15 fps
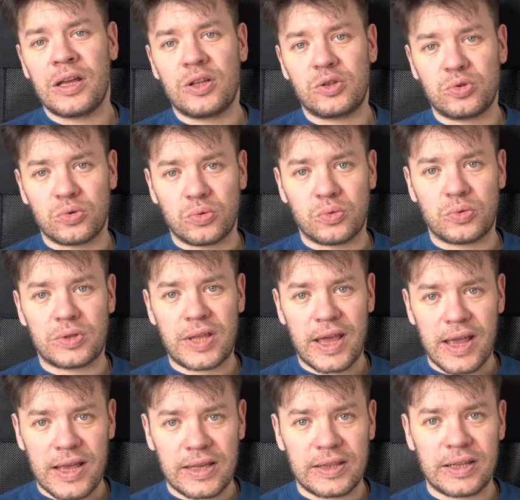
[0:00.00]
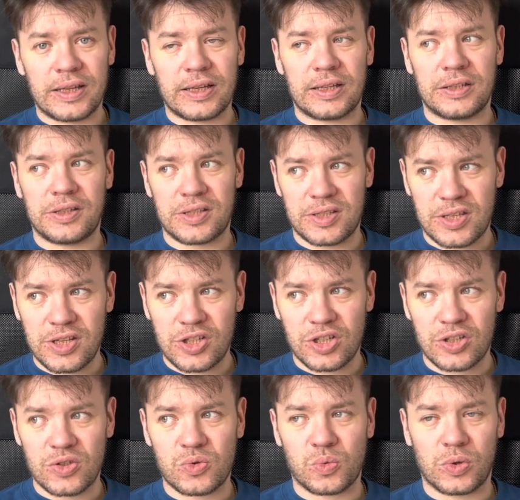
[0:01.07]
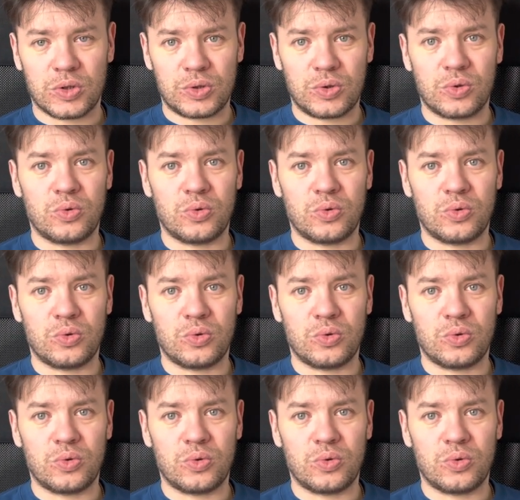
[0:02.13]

to take the decisions what